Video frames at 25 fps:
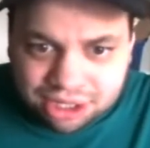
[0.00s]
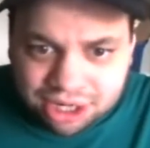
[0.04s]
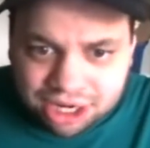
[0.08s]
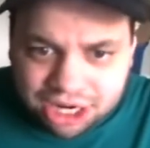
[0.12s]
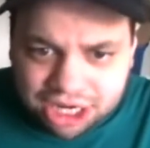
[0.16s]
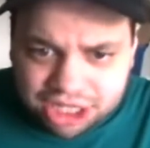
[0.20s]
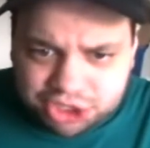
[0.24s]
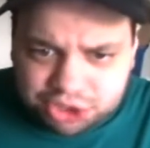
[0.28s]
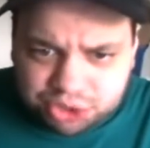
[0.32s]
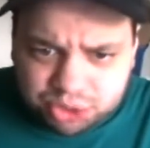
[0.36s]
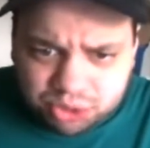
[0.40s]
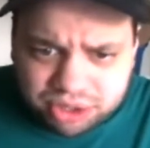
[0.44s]

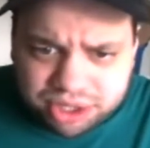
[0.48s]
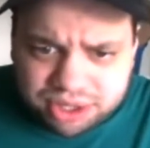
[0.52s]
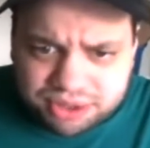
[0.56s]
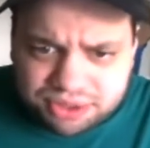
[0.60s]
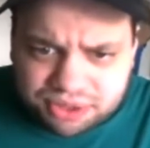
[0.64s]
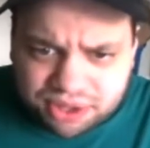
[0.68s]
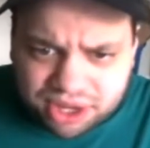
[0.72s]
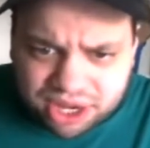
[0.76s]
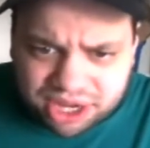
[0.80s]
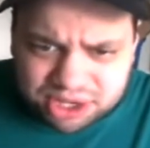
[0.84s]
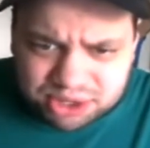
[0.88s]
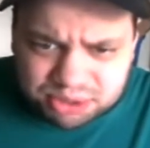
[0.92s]
"I truly
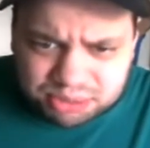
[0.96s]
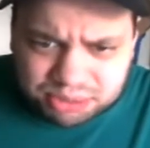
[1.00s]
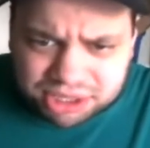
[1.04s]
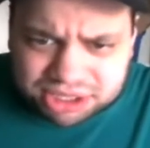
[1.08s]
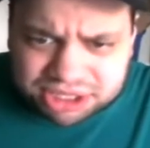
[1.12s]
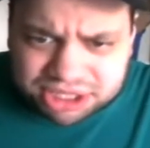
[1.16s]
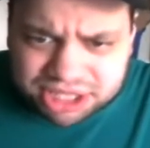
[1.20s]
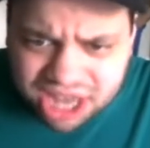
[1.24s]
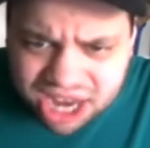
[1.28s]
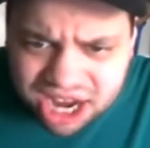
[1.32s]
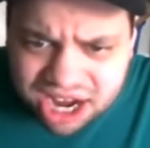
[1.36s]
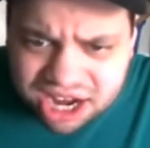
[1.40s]
thought you
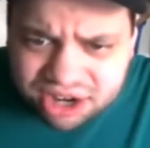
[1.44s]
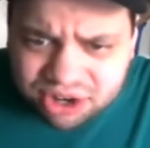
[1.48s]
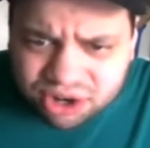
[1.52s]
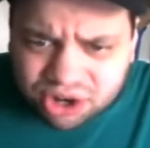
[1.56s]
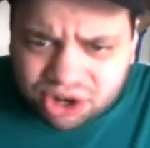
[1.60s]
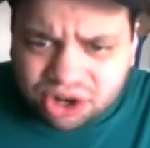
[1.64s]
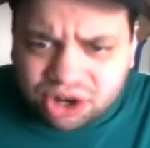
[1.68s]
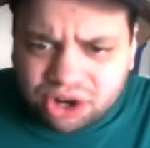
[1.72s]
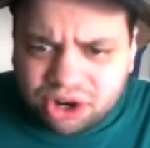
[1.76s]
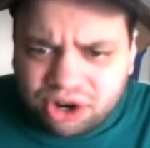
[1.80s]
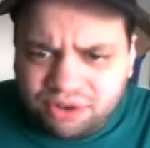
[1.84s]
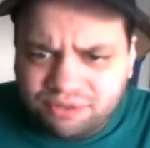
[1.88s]
must hate
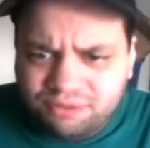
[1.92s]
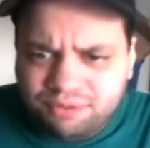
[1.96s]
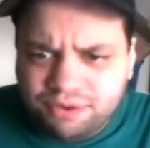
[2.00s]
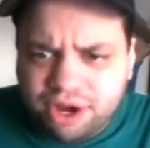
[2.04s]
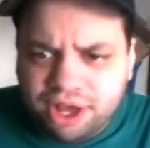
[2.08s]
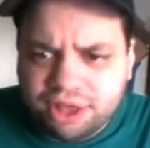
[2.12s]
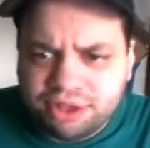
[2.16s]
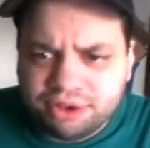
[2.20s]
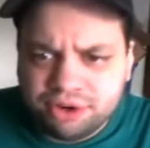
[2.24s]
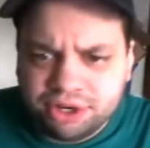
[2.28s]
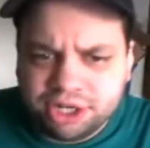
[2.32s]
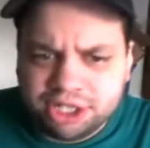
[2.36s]
her," her
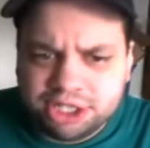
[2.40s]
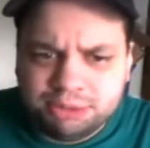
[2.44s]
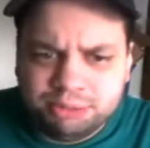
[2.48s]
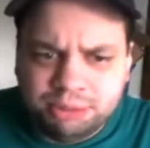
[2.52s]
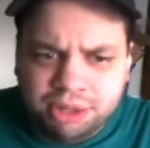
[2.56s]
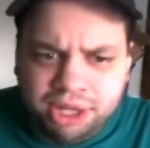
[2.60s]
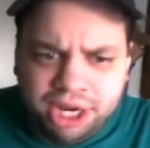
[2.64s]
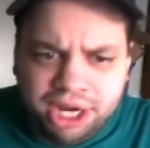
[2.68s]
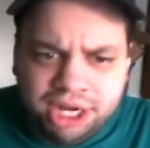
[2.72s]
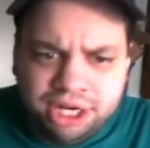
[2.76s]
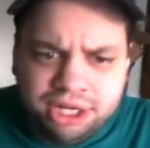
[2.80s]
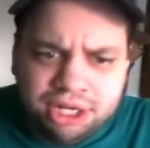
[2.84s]
father
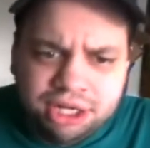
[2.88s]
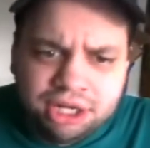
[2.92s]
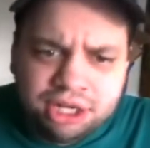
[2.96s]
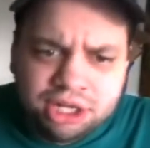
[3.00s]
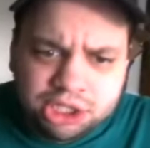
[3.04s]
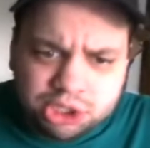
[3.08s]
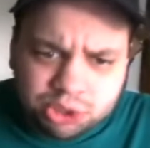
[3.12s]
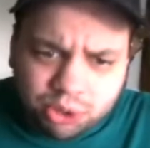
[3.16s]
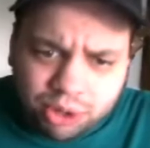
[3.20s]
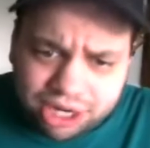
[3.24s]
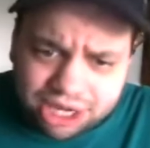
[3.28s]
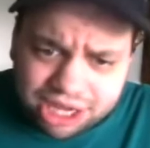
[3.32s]
explained,
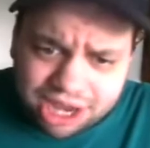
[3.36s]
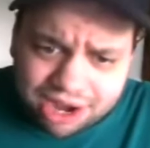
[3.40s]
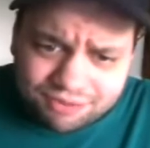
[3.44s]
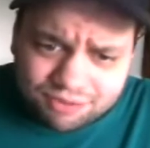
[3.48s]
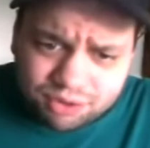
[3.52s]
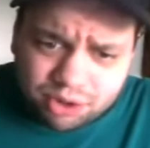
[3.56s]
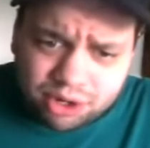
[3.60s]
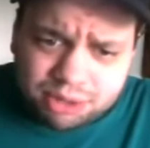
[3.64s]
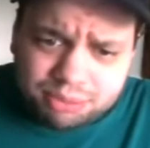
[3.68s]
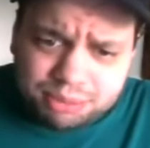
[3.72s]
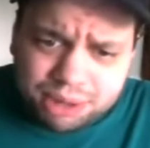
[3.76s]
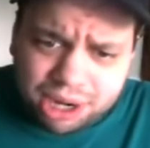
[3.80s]
"so I gave
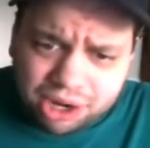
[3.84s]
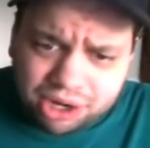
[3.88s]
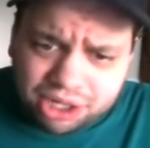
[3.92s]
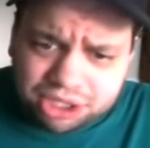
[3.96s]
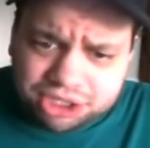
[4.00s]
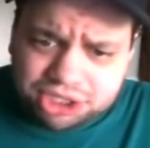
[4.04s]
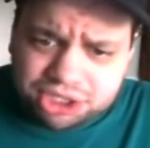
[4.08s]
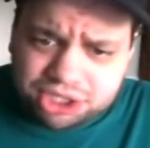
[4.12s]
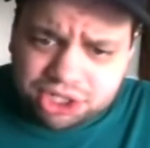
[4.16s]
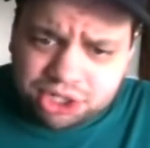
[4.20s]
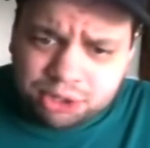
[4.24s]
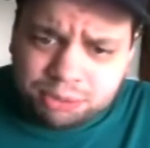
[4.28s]
her in
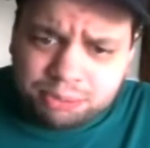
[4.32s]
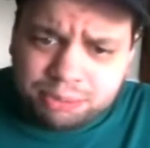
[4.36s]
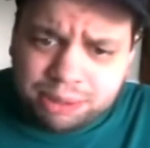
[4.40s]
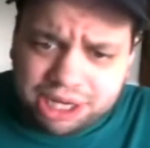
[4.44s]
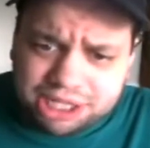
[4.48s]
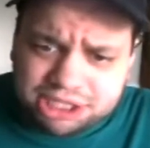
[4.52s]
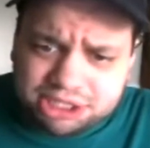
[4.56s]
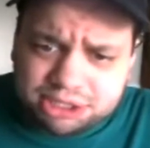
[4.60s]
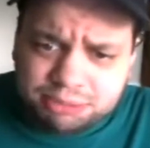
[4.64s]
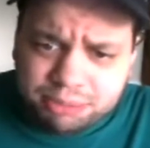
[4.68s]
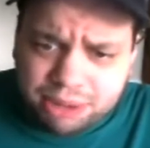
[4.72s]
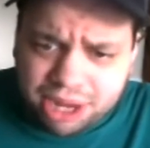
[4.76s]
marriage to your
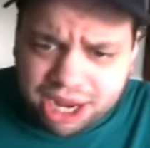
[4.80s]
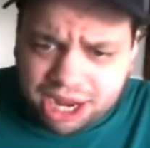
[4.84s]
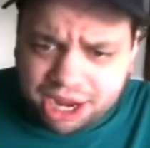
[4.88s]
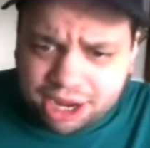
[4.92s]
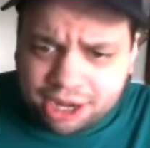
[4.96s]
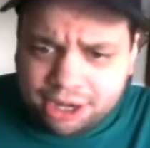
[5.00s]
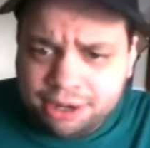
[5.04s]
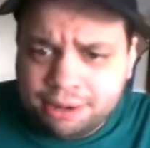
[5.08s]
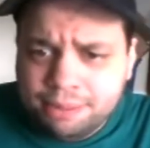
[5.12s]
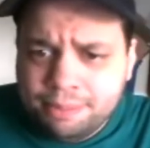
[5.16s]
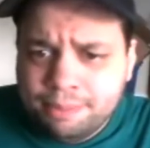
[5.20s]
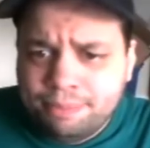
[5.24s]
best
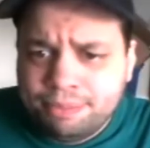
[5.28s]
man.